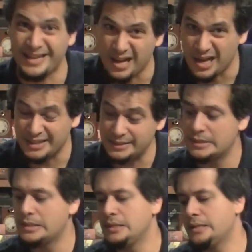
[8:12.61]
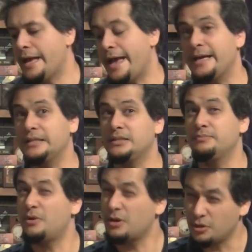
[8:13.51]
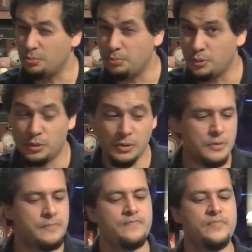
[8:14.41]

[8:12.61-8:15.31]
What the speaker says: Khan and Marco Polo.